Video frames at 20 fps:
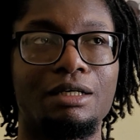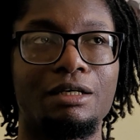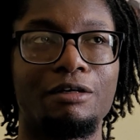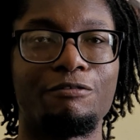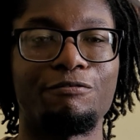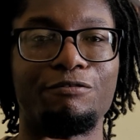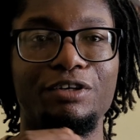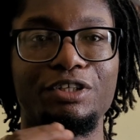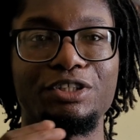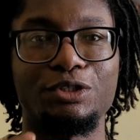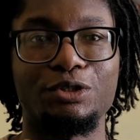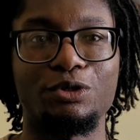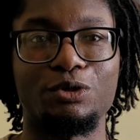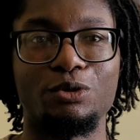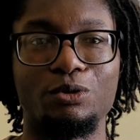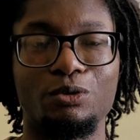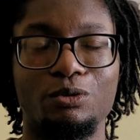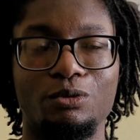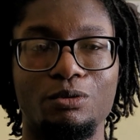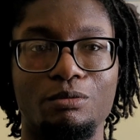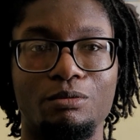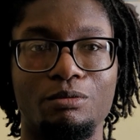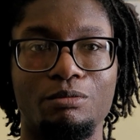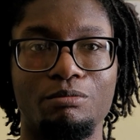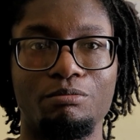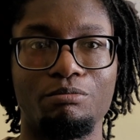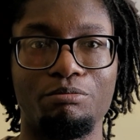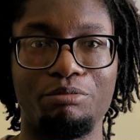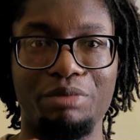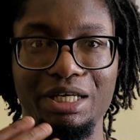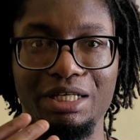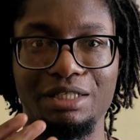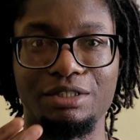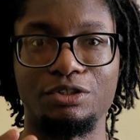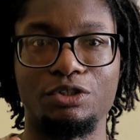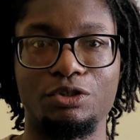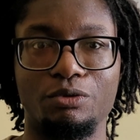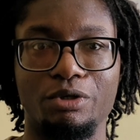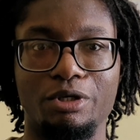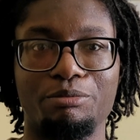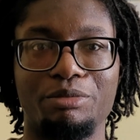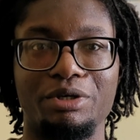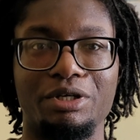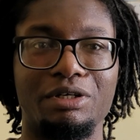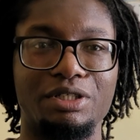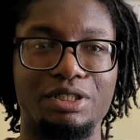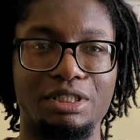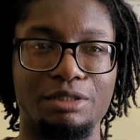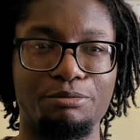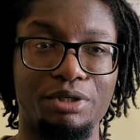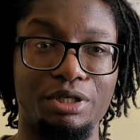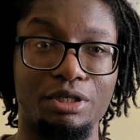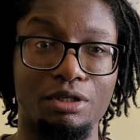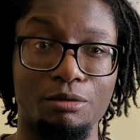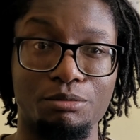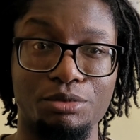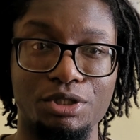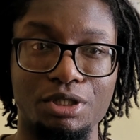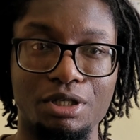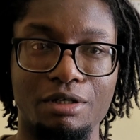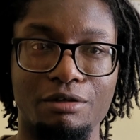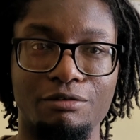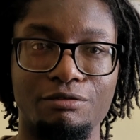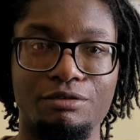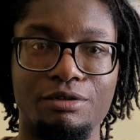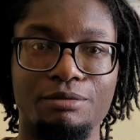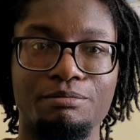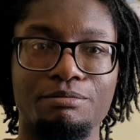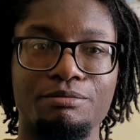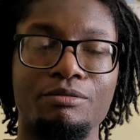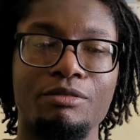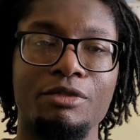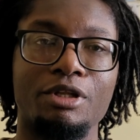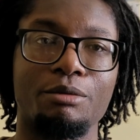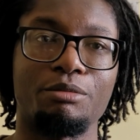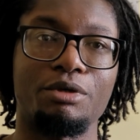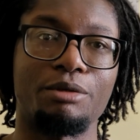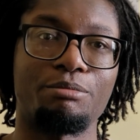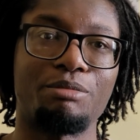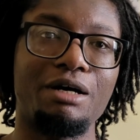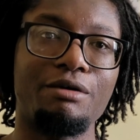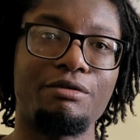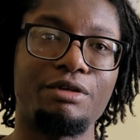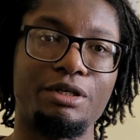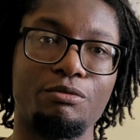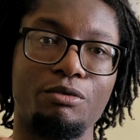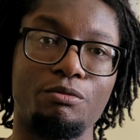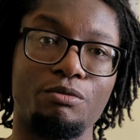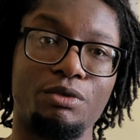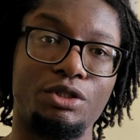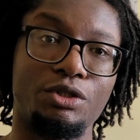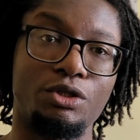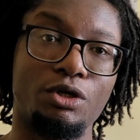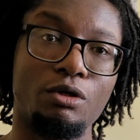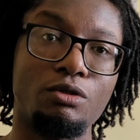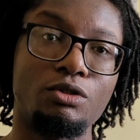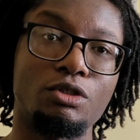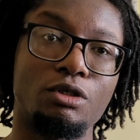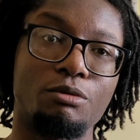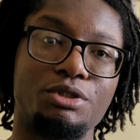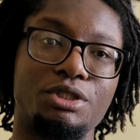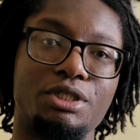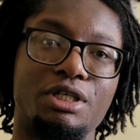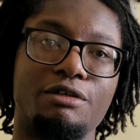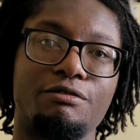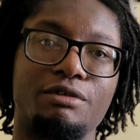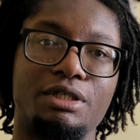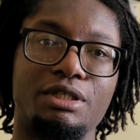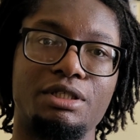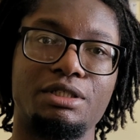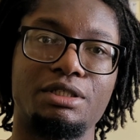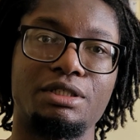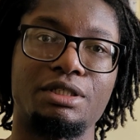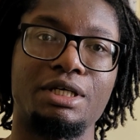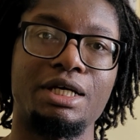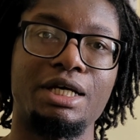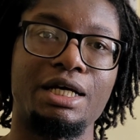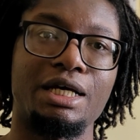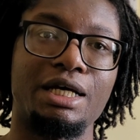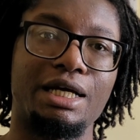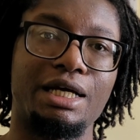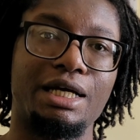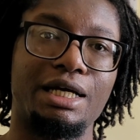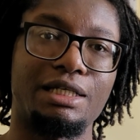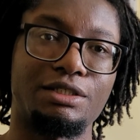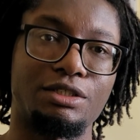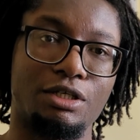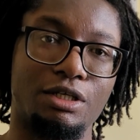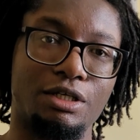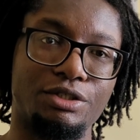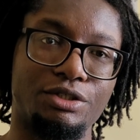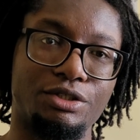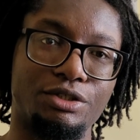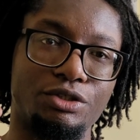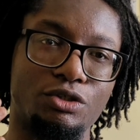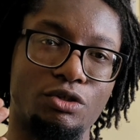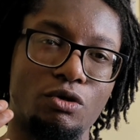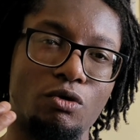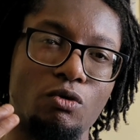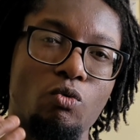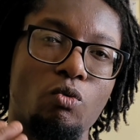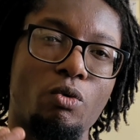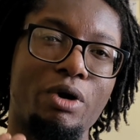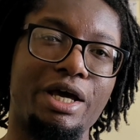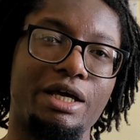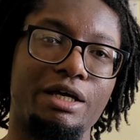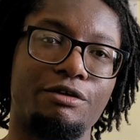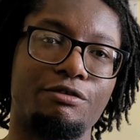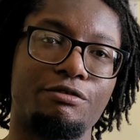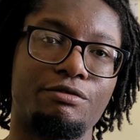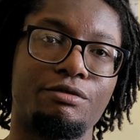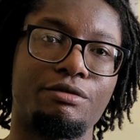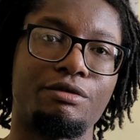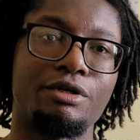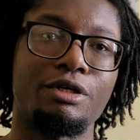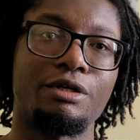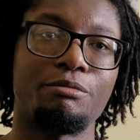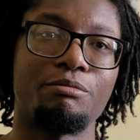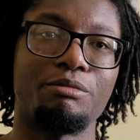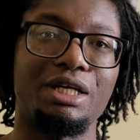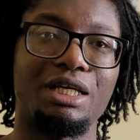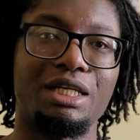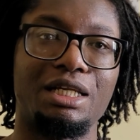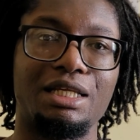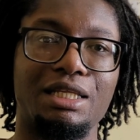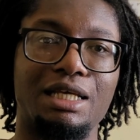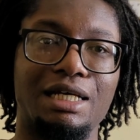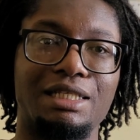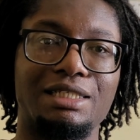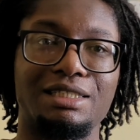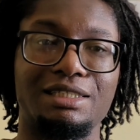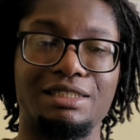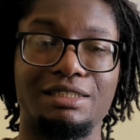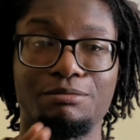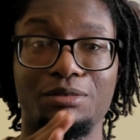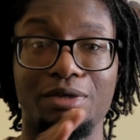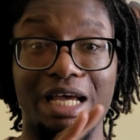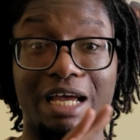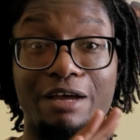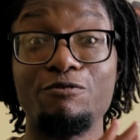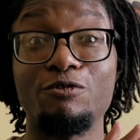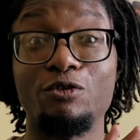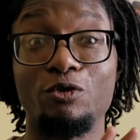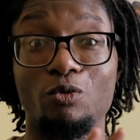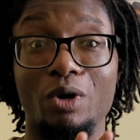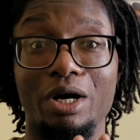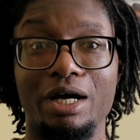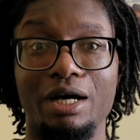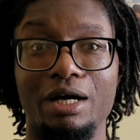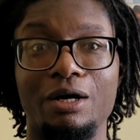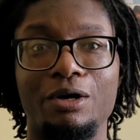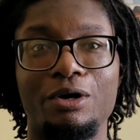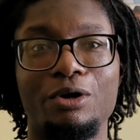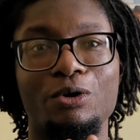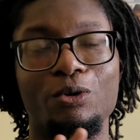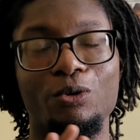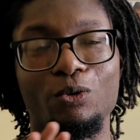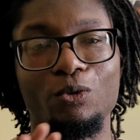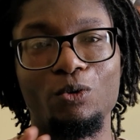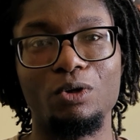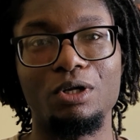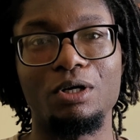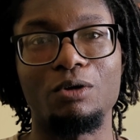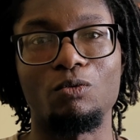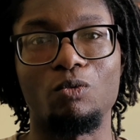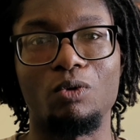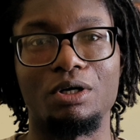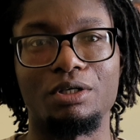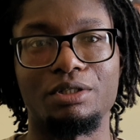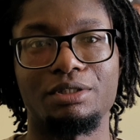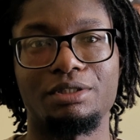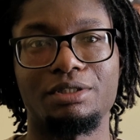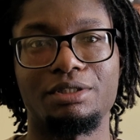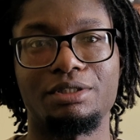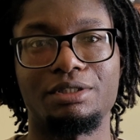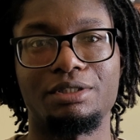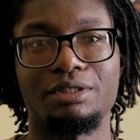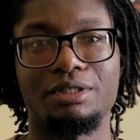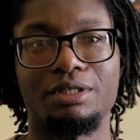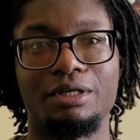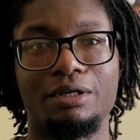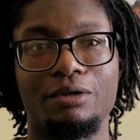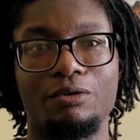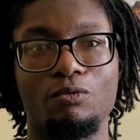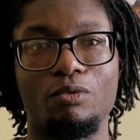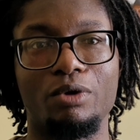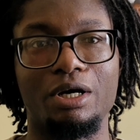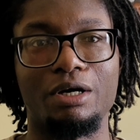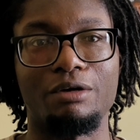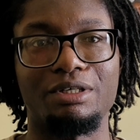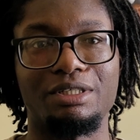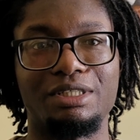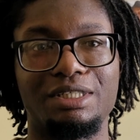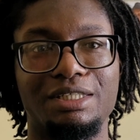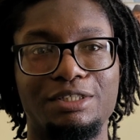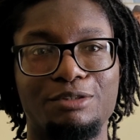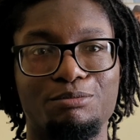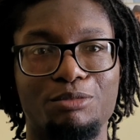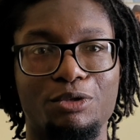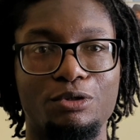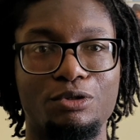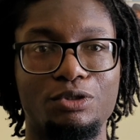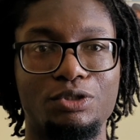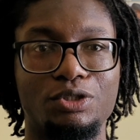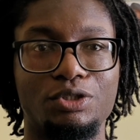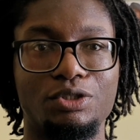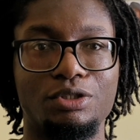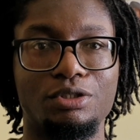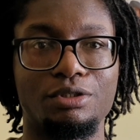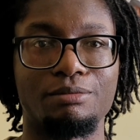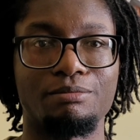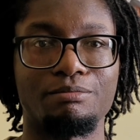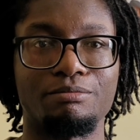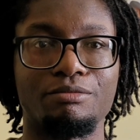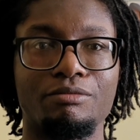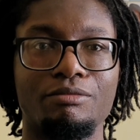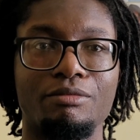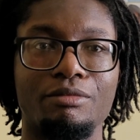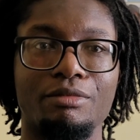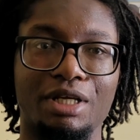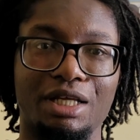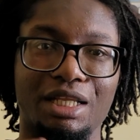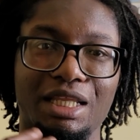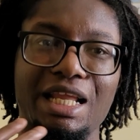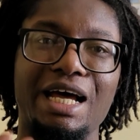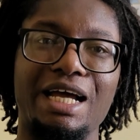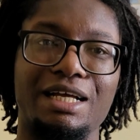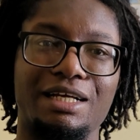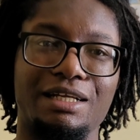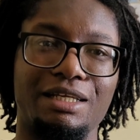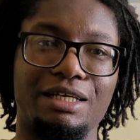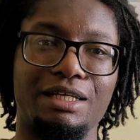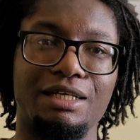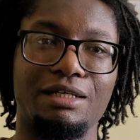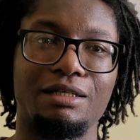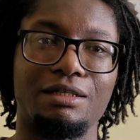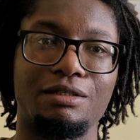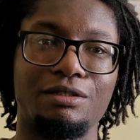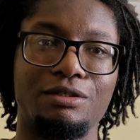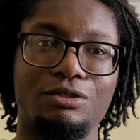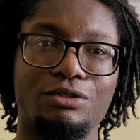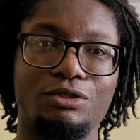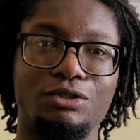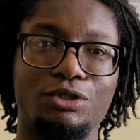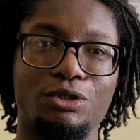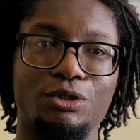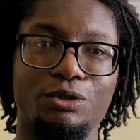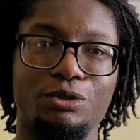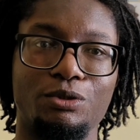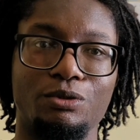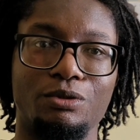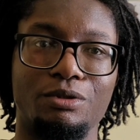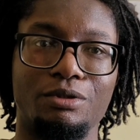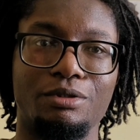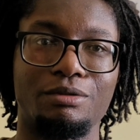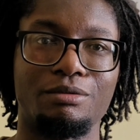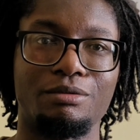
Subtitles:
physical being to it, because it's being observed. But apparently when we don't observe it, it turns into a wave, meaning that is everywhere all at once, where it is most likely to